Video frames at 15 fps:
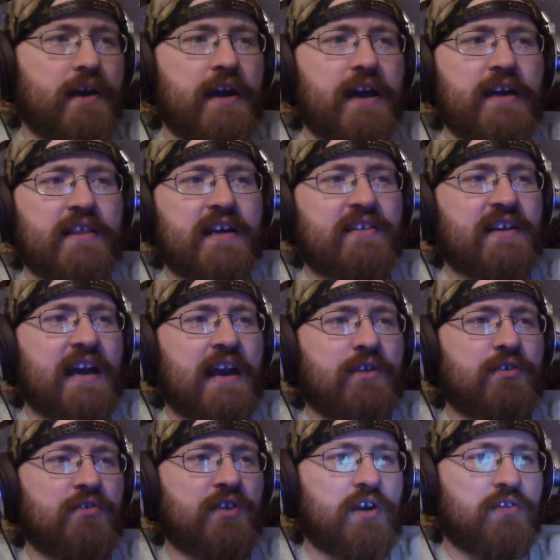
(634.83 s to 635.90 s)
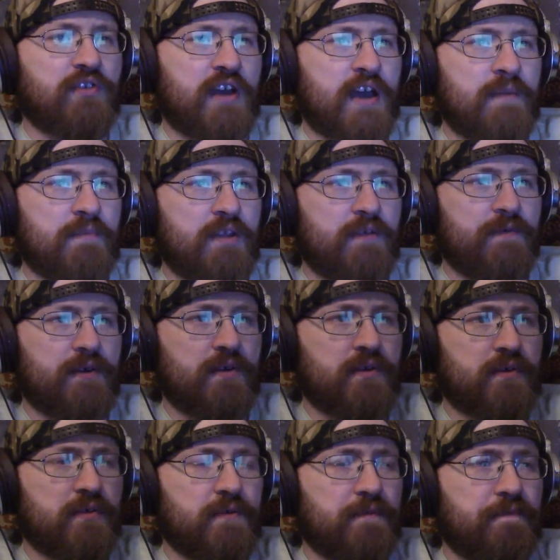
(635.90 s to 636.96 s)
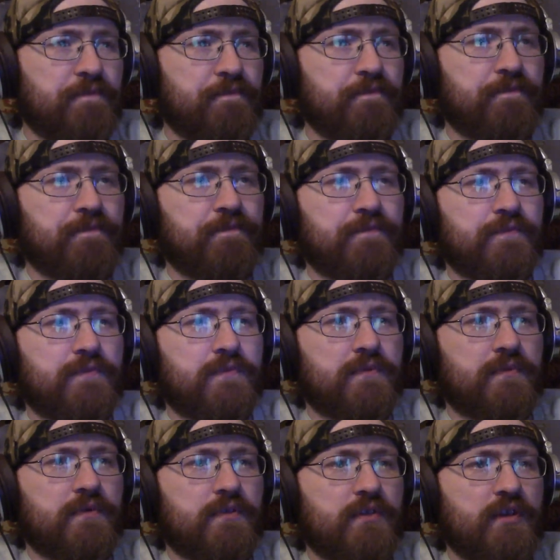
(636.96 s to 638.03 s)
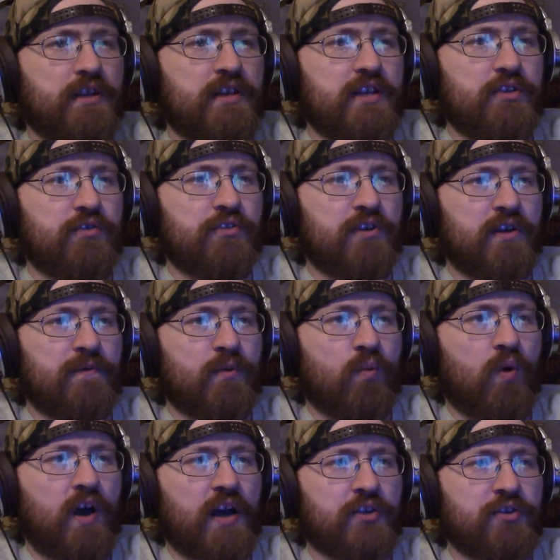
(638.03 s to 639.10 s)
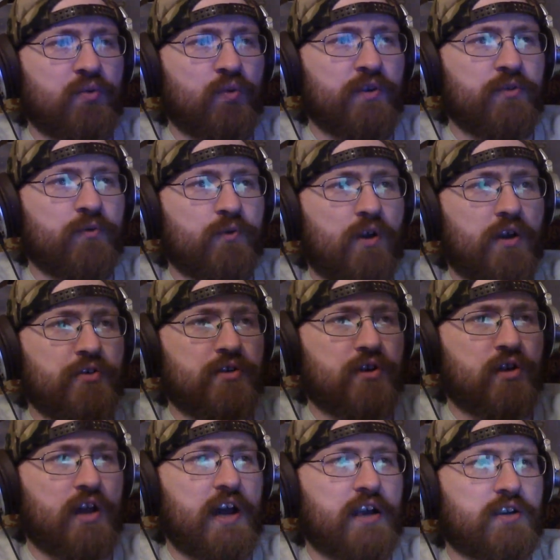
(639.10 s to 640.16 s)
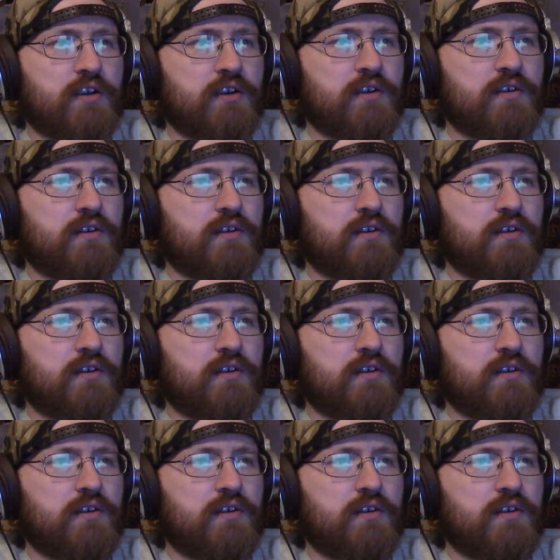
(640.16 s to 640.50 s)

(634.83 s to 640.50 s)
Hey, that's not how you tell time, motherfucker. You need to get yourself a watch, wristwatch, clock.